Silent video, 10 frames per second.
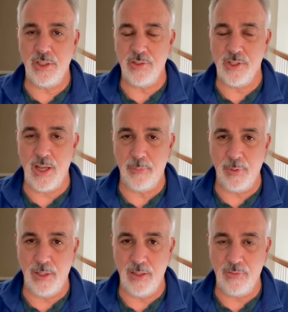there's a
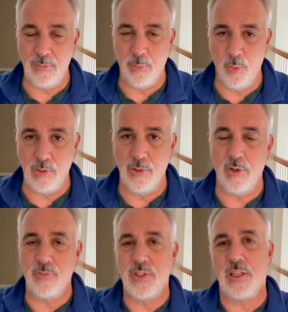couple of important
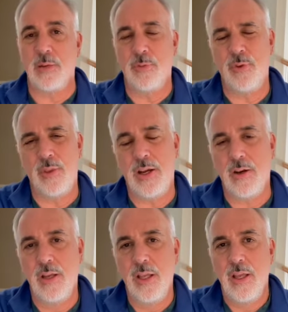nerves that come through there.